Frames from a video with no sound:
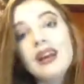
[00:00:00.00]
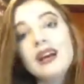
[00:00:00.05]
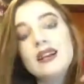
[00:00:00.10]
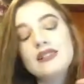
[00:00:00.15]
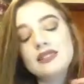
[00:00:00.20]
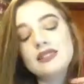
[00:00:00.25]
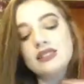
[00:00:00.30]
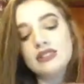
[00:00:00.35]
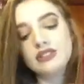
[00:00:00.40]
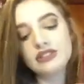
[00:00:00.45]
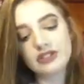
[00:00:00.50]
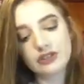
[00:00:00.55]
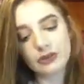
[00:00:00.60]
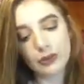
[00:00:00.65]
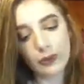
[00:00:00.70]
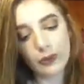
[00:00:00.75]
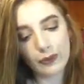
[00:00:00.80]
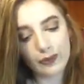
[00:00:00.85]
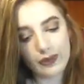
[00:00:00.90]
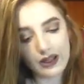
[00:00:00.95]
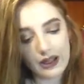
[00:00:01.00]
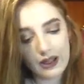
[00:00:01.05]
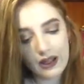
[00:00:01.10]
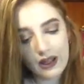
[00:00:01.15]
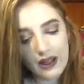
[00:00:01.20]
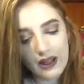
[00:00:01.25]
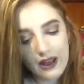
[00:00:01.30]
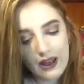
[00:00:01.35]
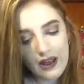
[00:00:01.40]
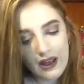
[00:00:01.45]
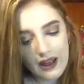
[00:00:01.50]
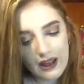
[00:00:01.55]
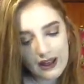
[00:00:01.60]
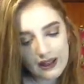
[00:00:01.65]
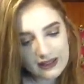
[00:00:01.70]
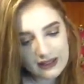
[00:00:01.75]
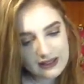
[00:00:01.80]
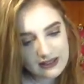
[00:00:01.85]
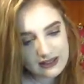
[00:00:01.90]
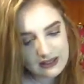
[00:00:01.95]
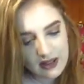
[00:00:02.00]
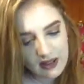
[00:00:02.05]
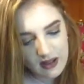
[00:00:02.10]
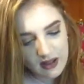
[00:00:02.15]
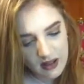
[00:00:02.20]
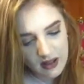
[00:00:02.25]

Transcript: is so me. It's